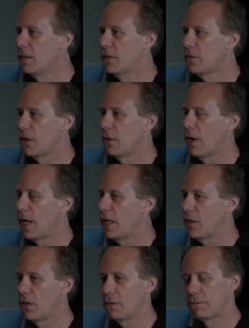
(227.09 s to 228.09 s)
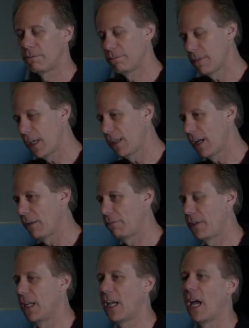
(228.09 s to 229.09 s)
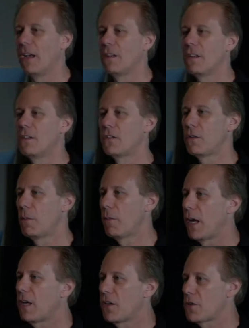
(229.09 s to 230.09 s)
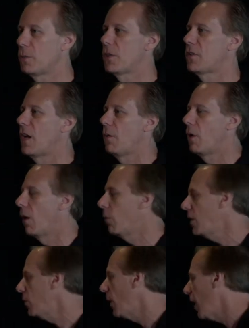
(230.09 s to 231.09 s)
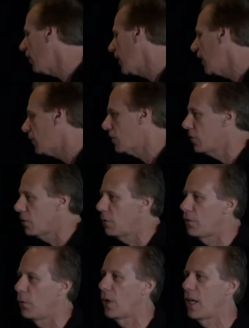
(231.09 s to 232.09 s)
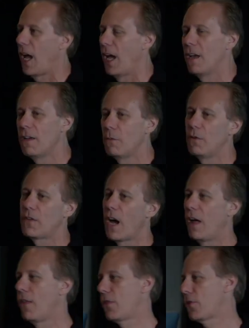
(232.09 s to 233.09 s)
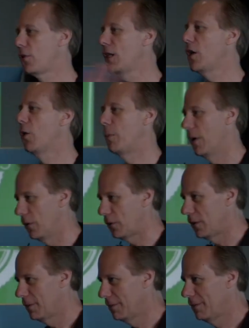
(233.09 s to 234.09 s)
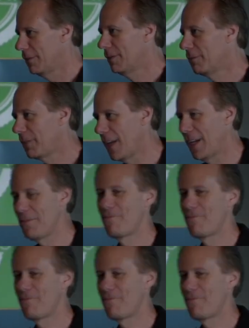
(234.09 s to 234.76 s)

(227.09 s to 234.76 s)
So I hear, again, some of my customers say, well, we do everything exclusively 4K. We've got 30 GoPros, okay?